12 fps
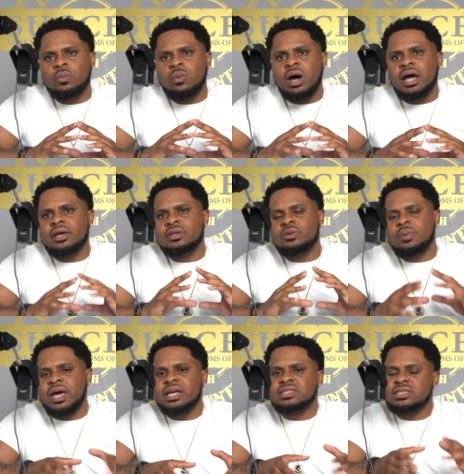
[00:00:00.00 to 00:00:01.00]
are you
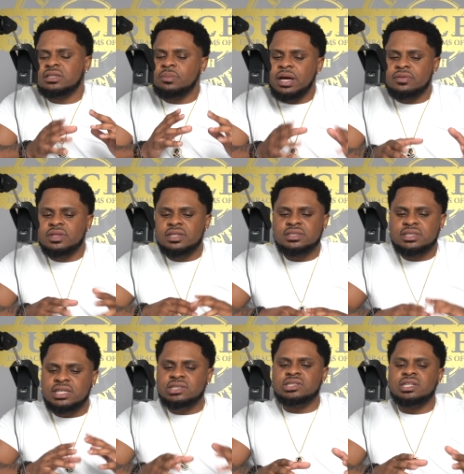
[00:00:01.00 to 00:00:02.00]
passionate about this
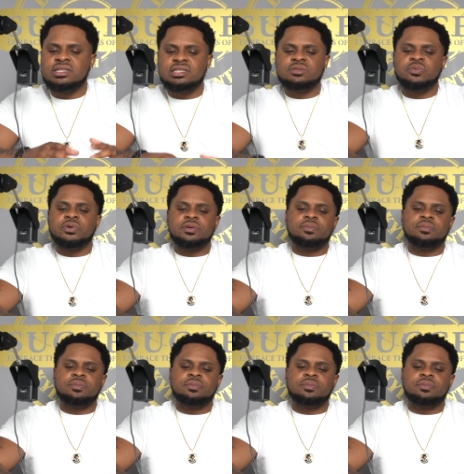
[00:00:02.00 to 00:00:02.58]
teaching at this point?